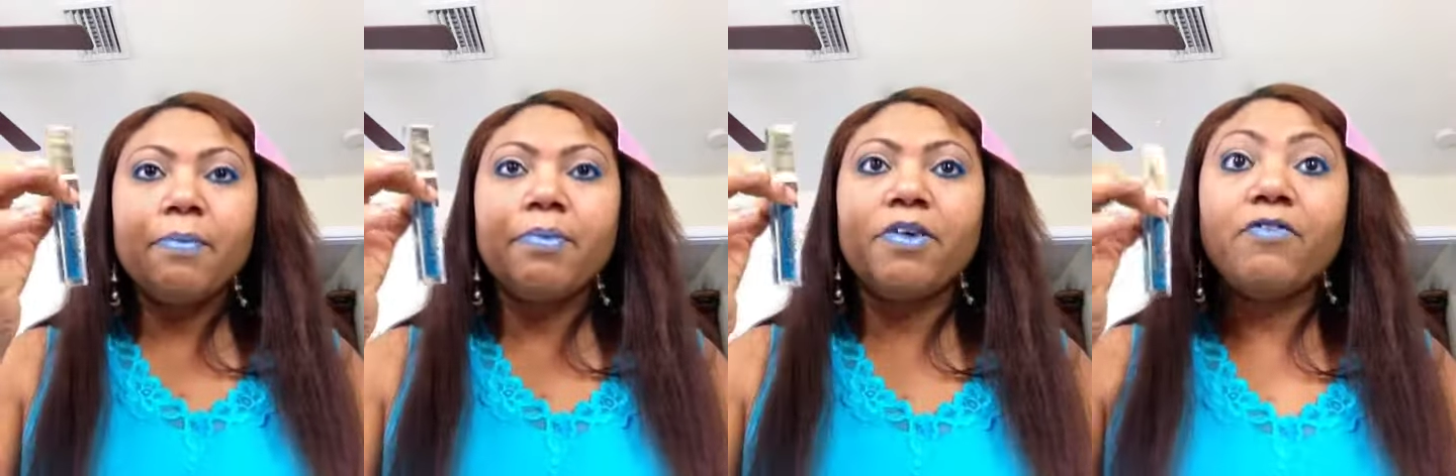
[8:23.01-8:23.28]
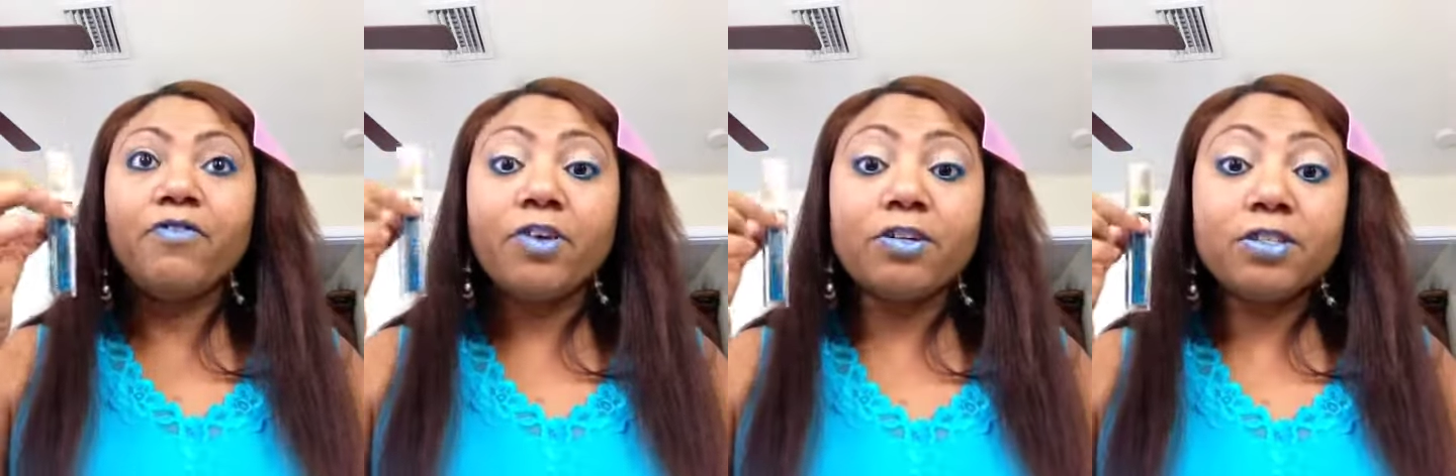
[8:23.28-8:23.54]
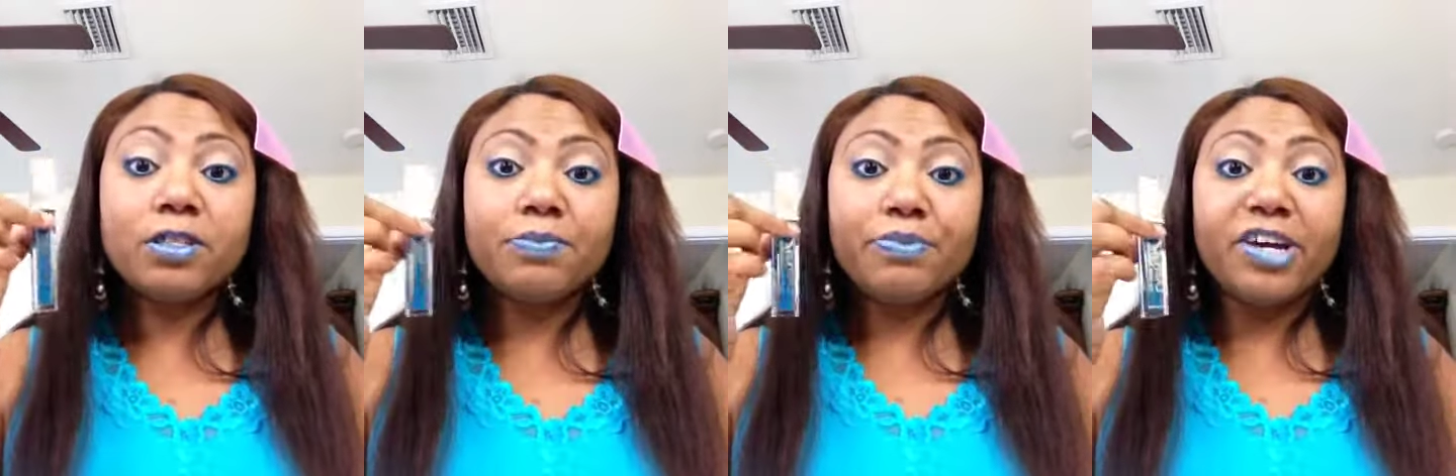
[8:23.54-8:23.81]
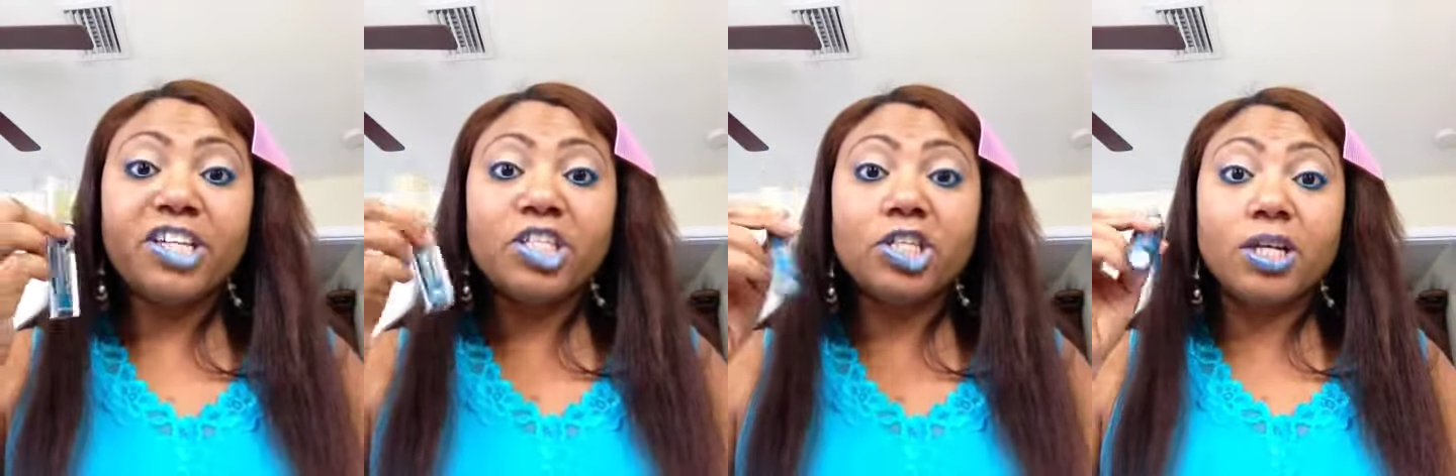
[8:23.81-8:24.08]
But first
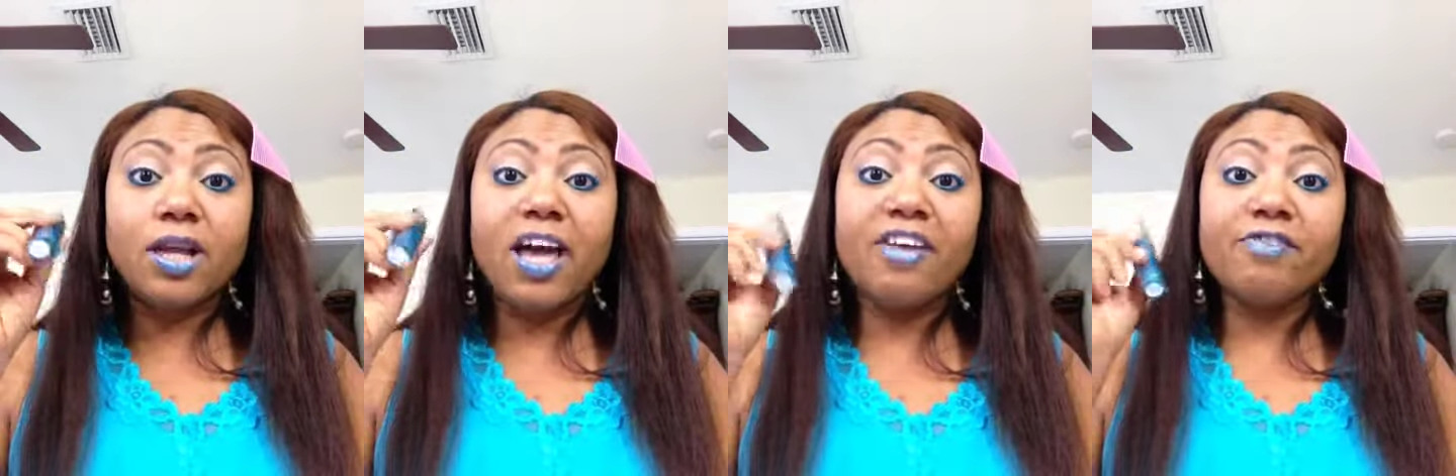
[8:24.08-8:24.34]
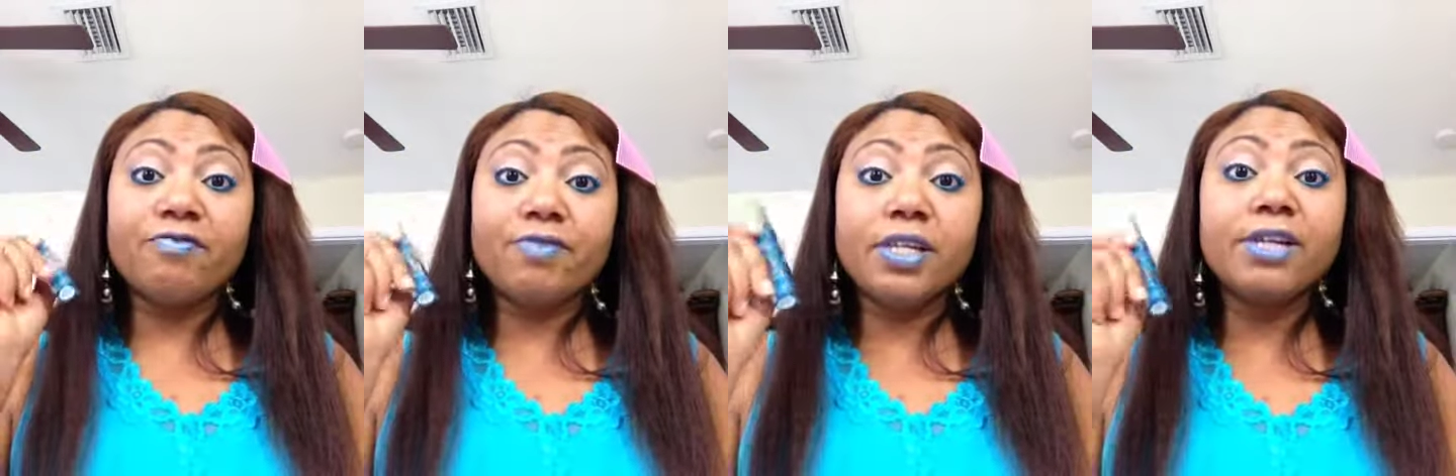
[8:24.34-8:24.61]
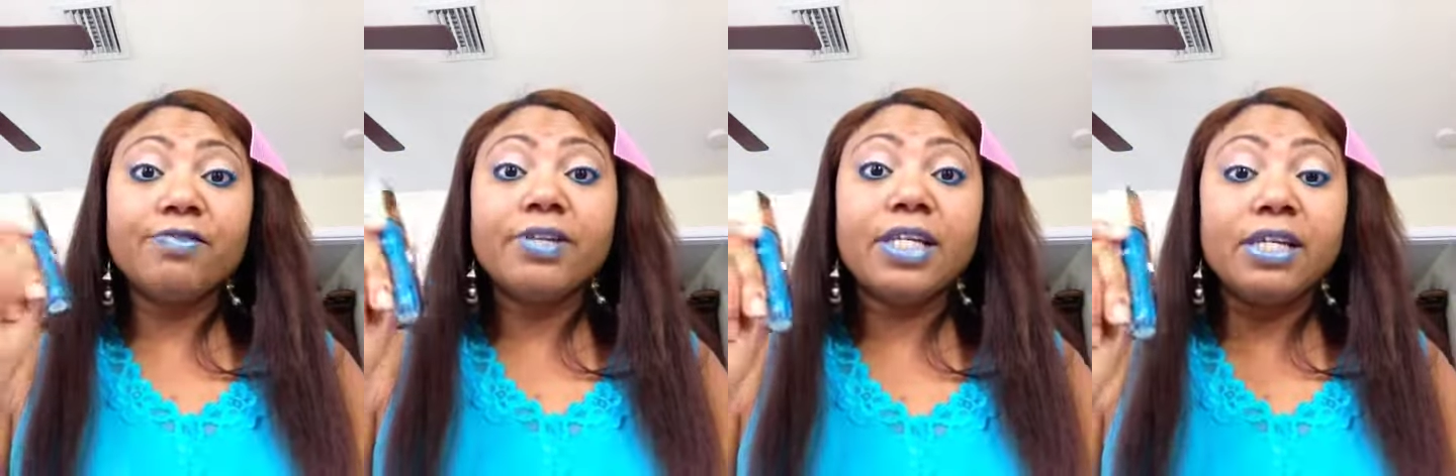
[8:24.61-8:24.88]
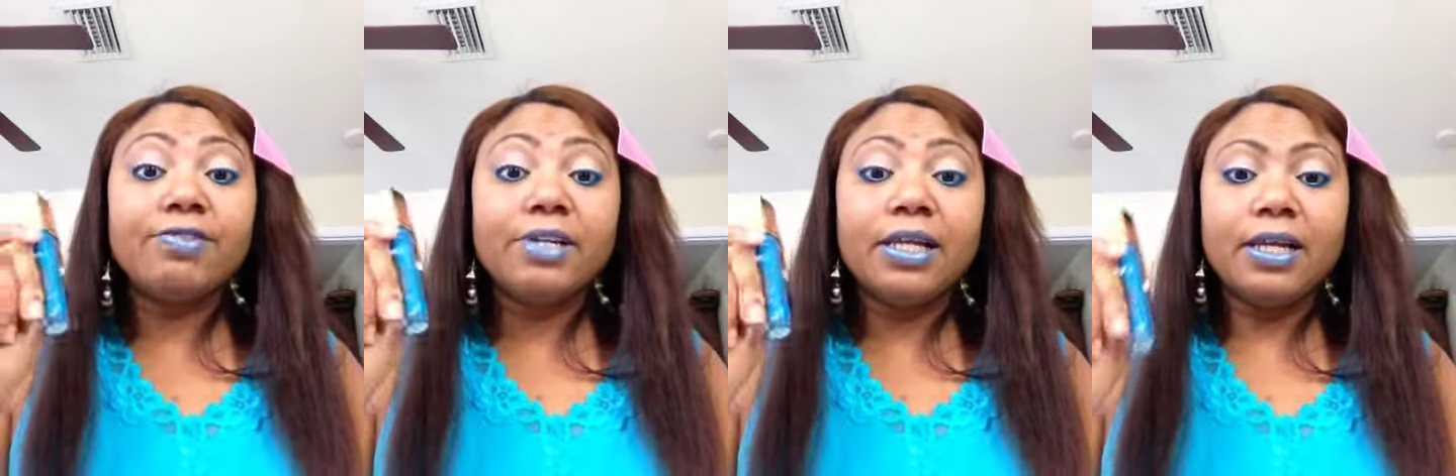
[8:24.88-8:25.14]
impression, I really,
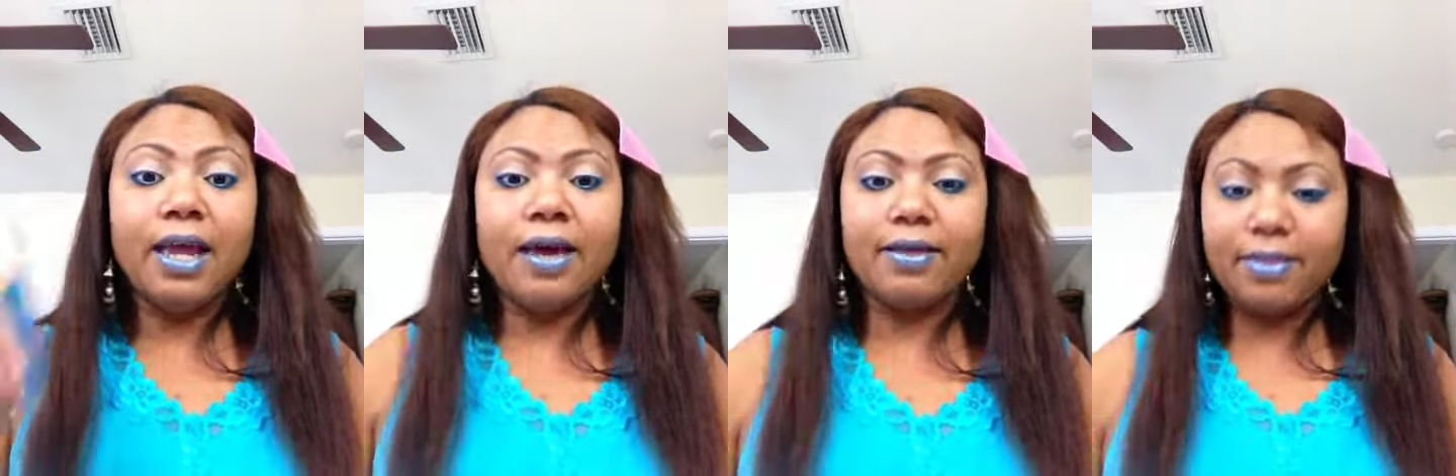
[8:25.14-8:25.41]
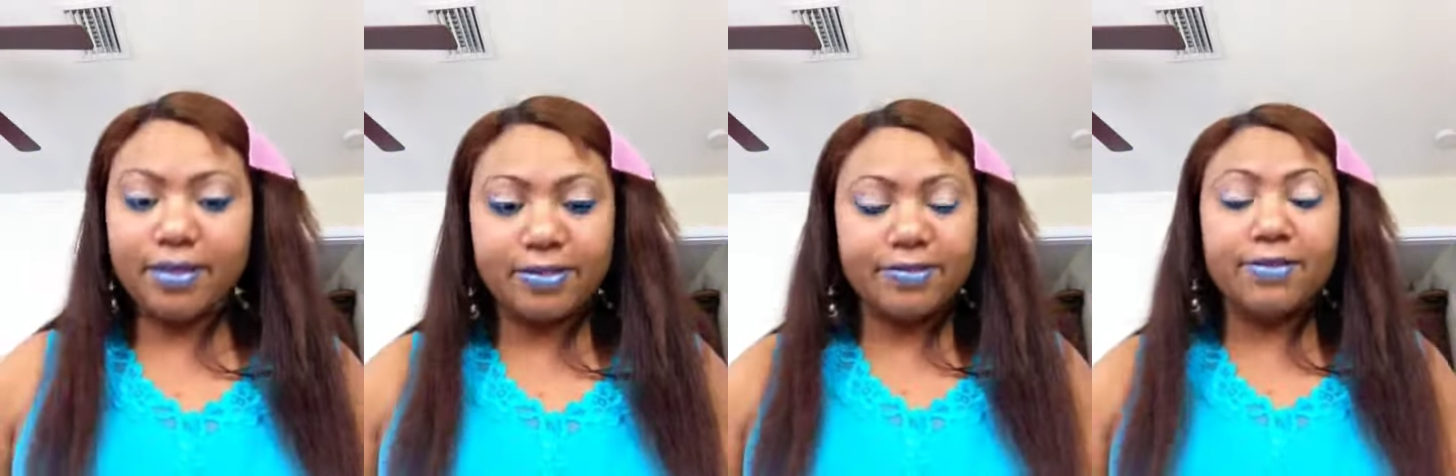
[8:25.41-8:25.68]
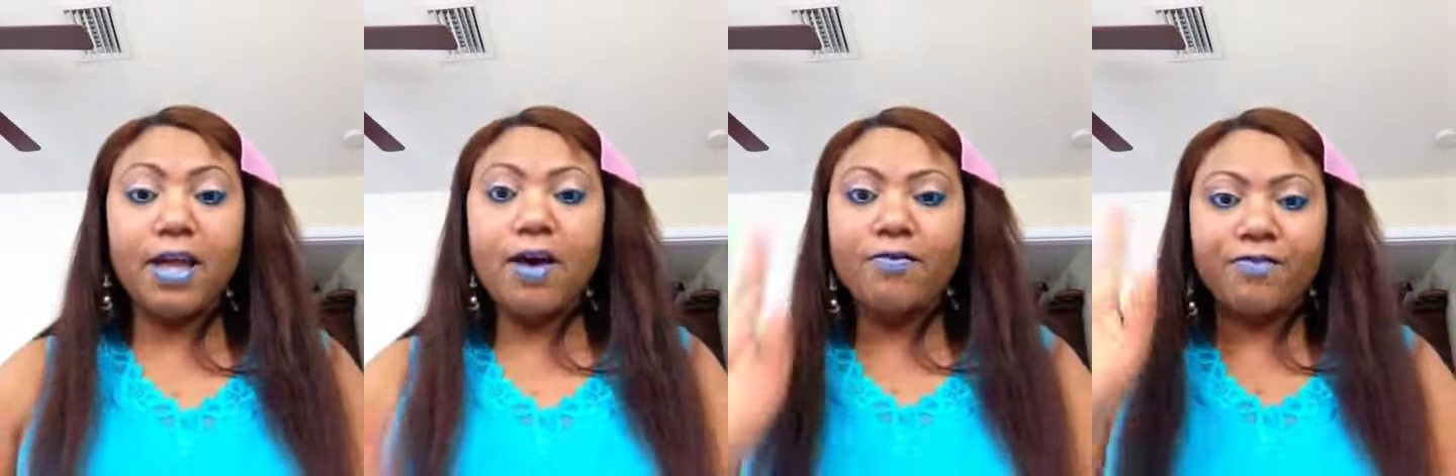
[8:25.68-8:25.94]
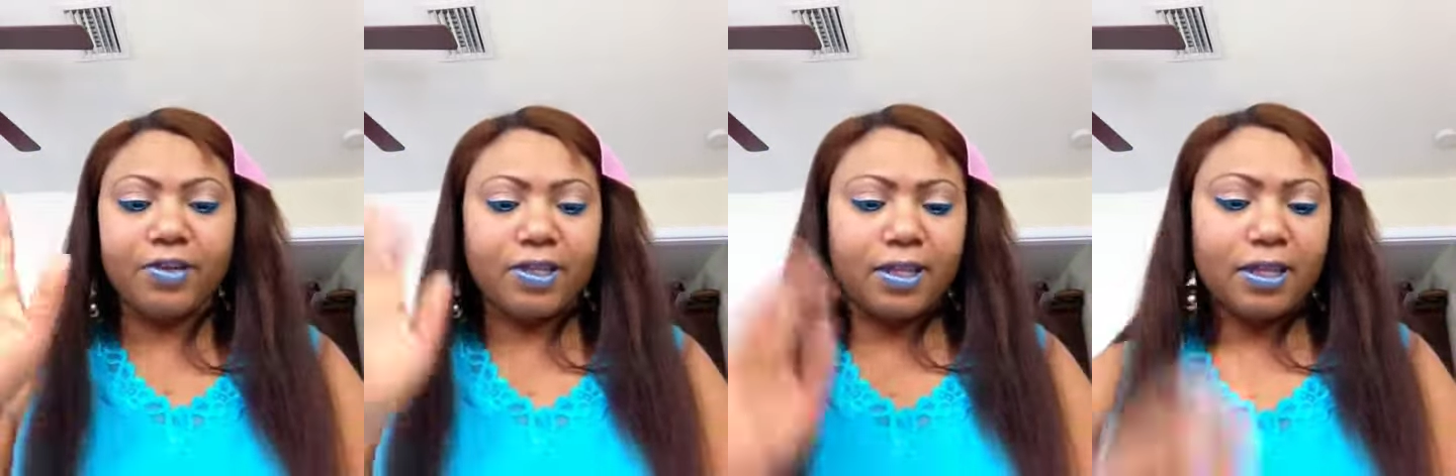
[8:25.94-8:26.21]
really, really like this. Now
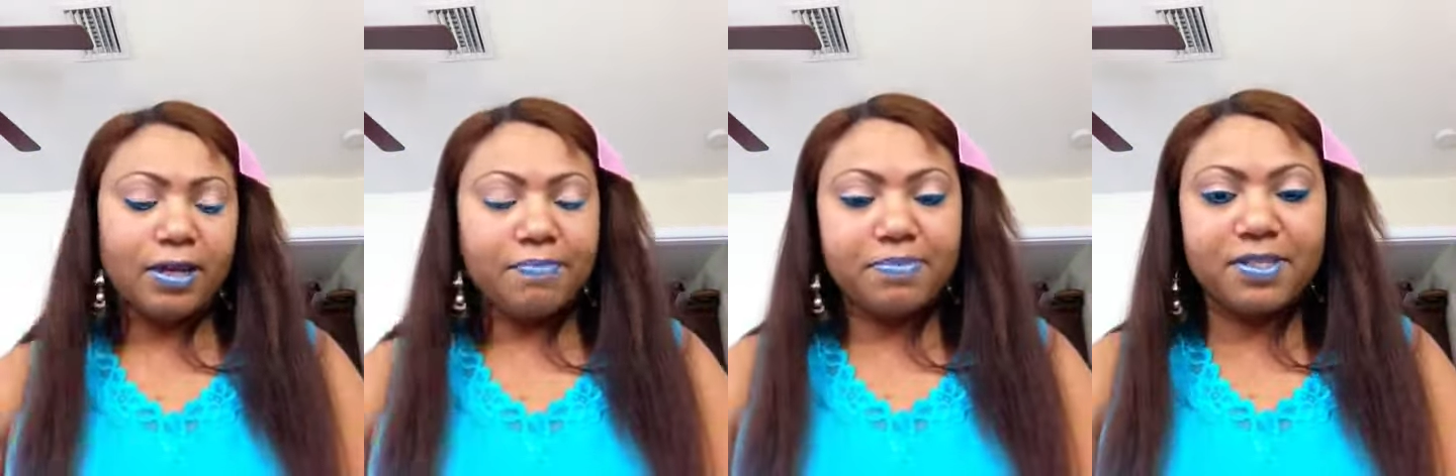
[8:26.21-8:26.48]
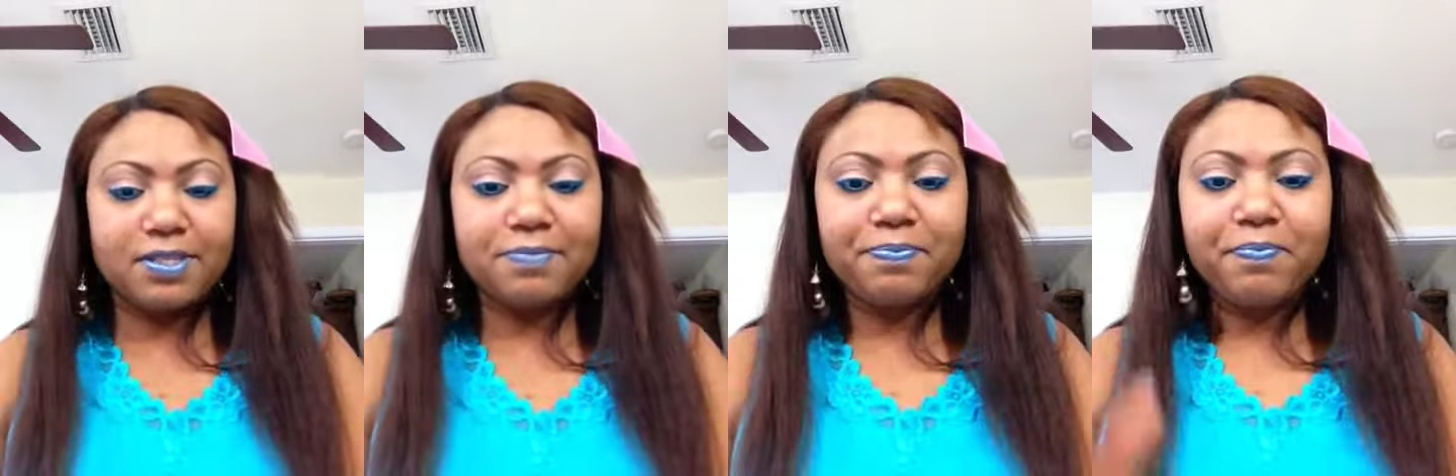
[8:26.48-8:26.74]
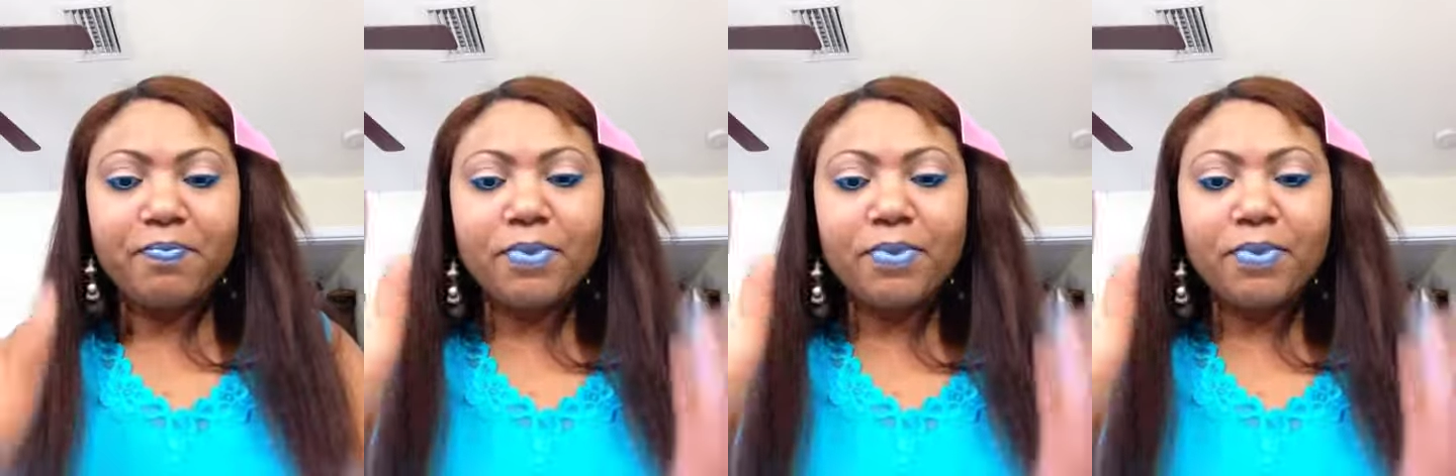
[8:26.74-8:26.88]
for the lips.